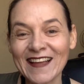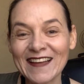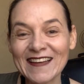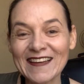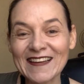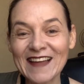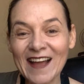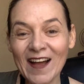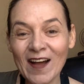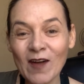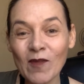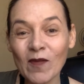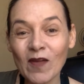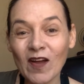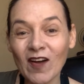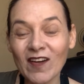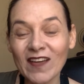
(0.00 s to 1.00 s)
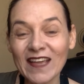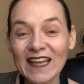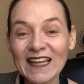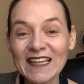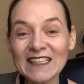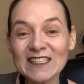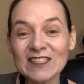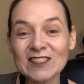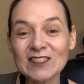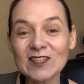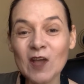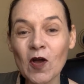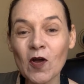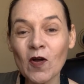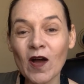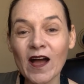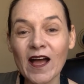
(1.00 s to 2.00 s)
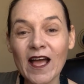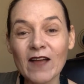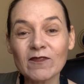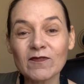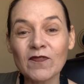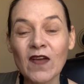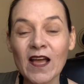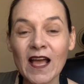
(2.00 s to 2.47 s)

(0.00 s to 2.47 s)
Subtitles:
Now we are getting so, I have